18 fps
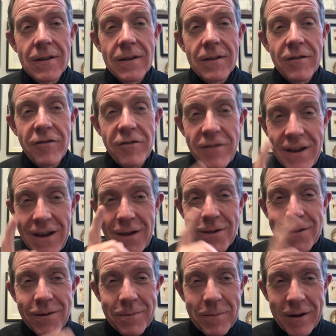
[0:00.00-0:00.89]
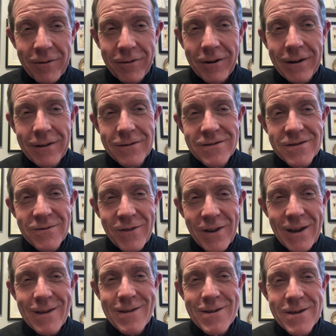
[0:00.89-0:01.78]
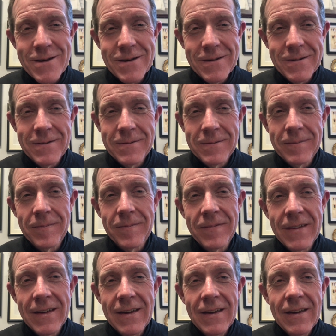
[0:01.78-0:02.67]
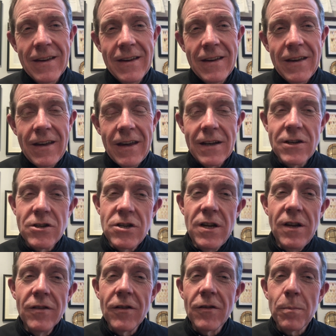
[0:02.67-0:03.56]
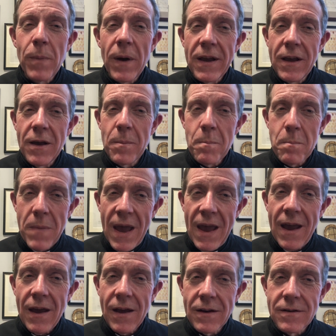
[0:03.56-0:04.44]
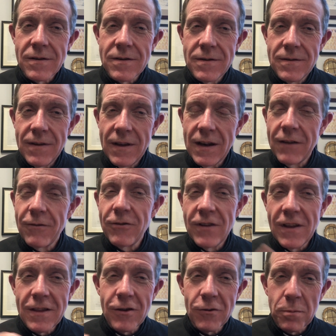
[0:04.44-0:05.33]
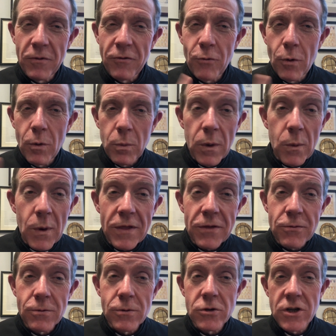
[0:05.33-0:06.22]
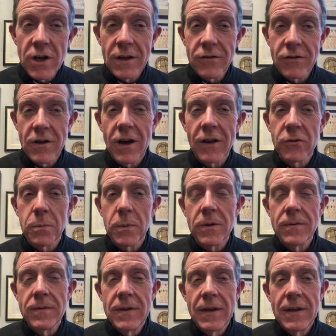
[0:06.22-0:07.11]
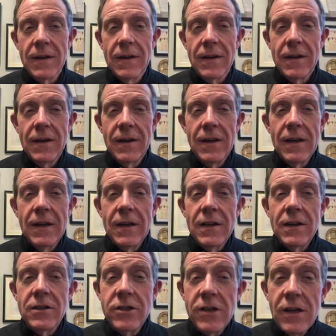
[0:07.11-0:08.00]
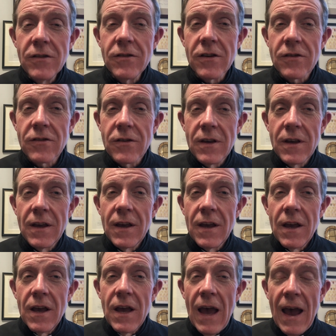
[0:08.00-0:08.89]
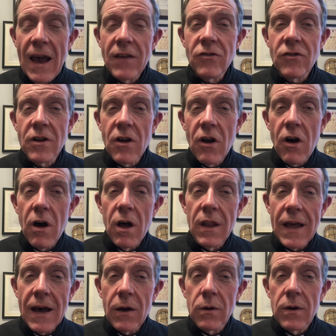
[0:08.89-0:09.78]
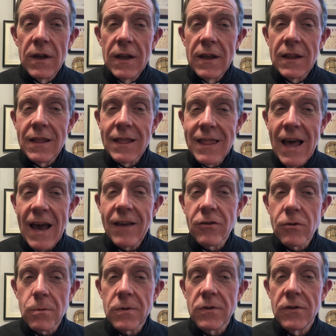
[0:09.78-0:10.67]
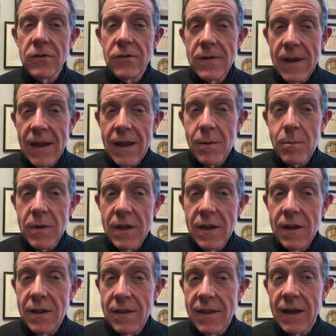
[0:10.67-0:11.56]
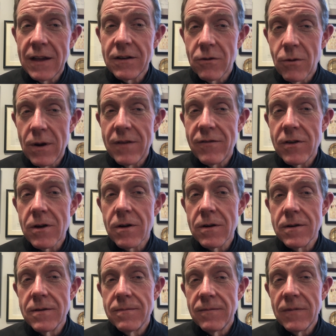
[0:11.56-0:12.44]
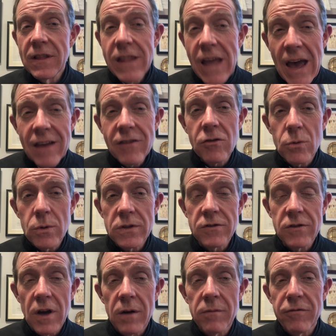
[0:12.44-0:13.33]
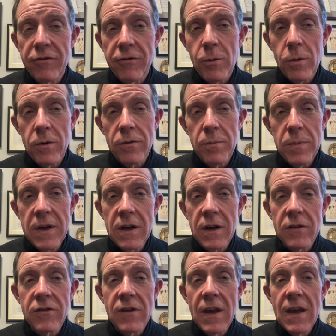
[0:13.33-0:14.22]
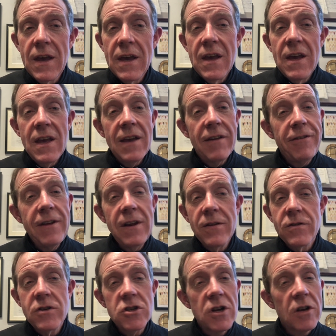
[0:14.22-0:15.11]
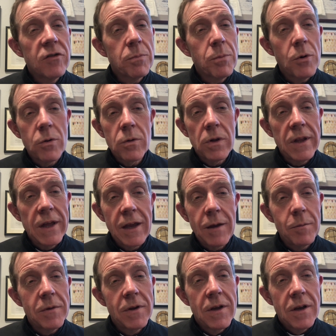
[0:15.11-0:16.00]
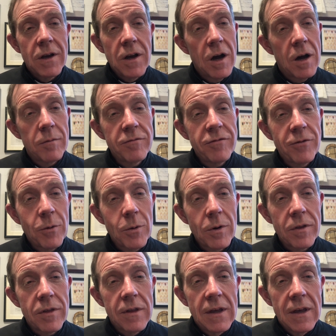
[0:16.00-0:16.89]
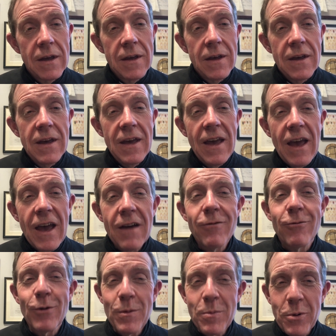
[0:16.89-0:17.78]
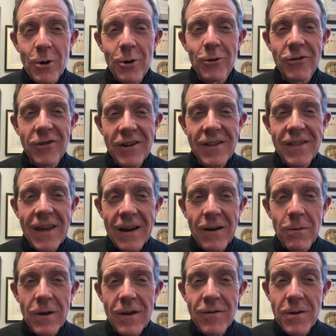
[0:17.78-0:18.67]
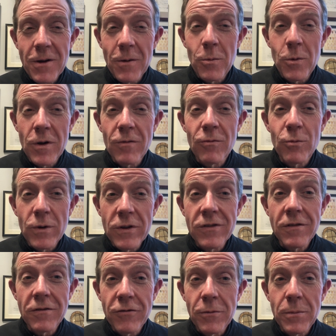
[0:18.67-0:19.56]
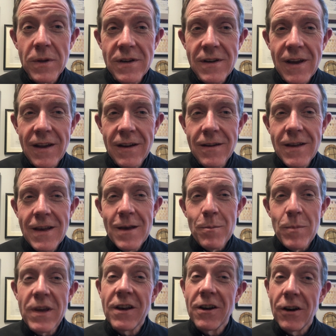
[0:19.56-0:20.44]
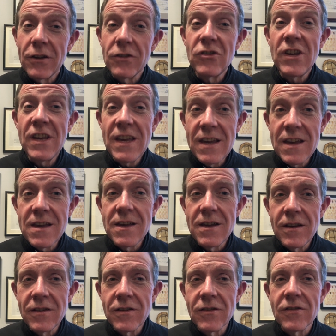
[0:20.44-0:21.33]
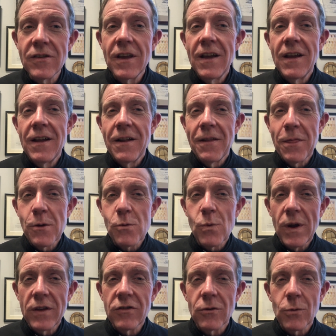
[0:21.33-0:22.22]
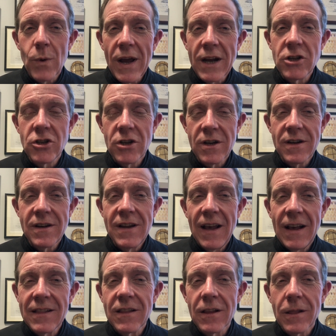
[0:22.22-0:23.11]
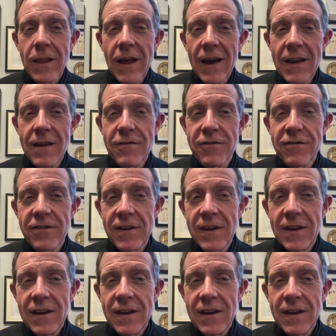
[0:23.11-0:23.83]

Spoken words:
faith, my friends, faith. And Jesus, by command, and I've said this before when we went through John's gospel, Jesus has to call out Lazarus's name in that graveyard. "Lazarus, come forth." Because if he'd have just proclaimed, "Come forth," every person in that graveyard would have risen from the dead, because he is the resurrection and the life.